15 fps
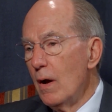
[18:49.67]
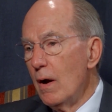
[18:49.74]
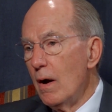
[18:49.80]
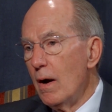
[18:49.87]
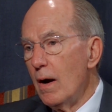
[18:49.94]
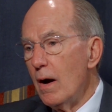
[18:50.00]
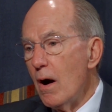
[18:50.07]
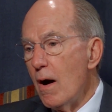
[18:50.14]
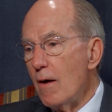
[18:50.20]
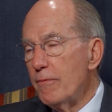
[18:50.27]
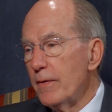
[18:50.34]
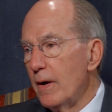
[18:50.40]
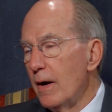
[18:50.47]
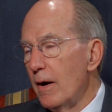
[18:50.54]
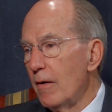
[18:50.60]
off
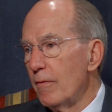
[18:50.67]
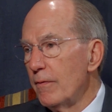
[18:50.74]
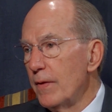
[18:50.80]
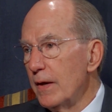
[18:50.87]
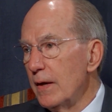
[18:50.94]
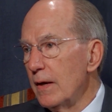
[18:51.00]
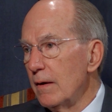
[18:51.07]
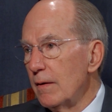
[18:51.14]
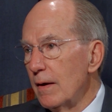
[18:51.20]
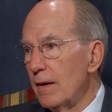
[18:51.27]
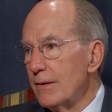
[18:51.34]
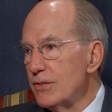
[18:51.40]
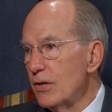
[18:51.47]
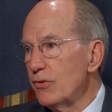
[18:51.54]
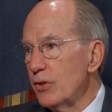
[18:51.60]
of the
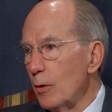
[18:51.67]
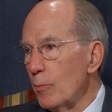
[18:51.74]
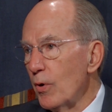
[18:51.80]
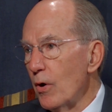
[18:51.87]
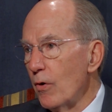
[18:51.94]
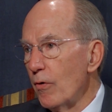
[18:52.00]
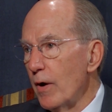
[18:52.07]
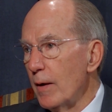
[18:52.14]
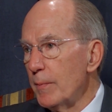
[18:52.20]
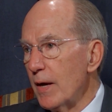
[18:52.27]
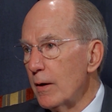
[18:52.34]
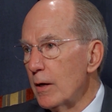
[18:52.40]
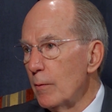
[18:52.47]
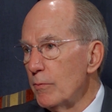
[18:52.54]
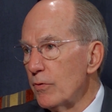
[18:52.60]
existing program that
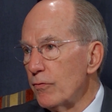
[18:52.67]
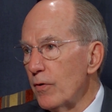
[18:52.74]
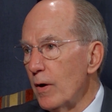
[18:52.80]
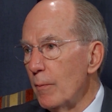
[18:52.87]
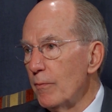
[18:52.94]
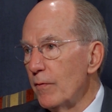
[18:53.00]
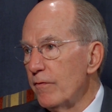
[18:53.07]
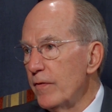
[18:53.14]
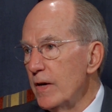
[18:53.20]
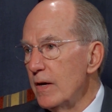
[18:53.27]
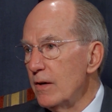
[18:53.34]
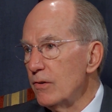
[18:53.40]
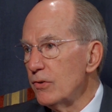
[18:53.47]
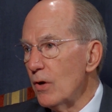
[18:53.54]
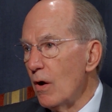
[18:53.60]
comes from
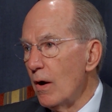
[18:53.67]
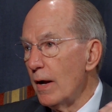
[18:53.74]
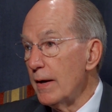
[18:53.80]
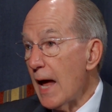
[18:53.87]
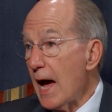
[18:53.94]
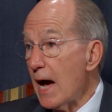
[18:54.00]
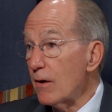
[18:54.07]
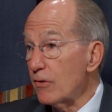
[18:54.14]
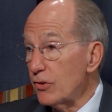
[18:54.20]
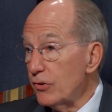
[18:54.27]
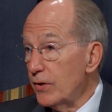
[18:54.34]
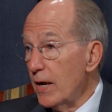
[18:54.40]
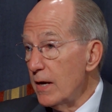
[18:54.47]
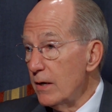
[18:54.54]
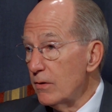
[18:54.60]
fees on
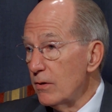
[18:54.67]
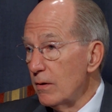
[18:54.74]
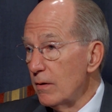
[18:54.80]
out-of-state